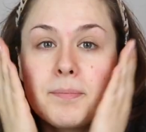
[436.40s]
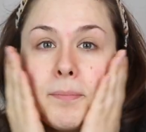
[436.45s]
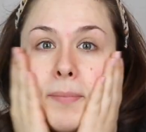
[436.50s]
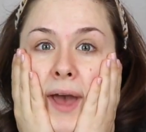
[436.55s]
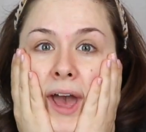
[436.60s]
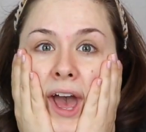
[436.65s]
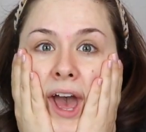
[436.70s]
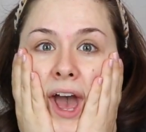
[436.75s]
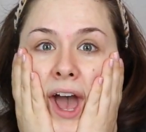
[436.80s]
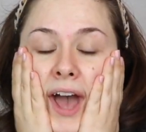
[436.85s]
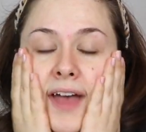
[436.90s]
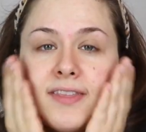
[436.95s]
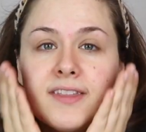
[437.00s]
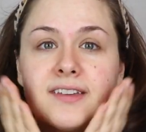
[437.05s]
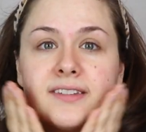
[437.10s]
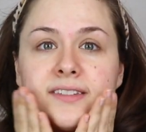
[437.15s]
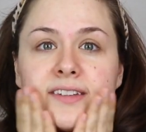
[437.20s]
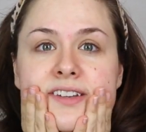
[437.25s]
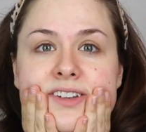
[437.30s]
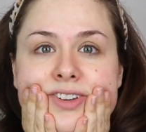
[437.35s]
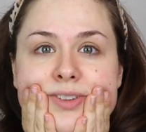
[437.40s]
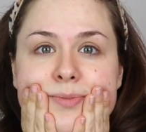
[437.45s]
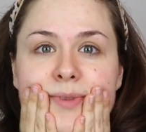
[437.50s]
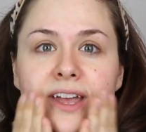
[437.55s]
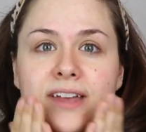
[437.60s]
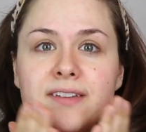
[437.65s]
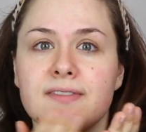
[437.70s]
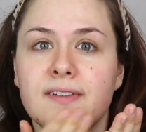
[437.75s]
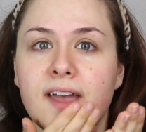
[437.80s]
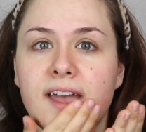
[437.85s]
to pat this into
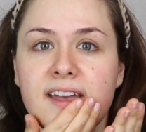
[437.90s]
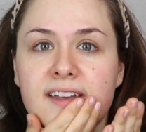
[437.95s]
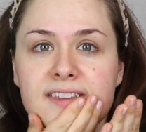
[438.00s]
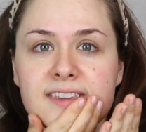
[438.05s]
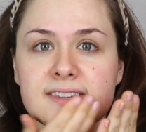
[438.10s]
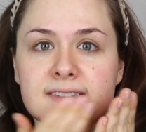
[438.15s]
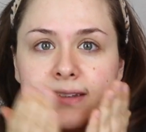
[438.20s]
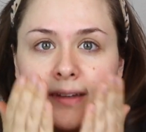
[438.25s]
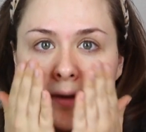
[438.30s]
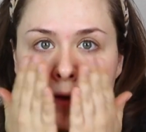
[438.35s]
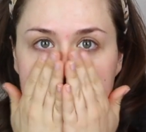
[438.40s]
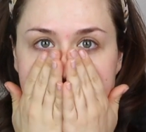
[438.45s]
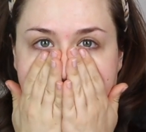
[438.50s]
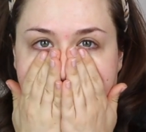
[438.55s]
my face.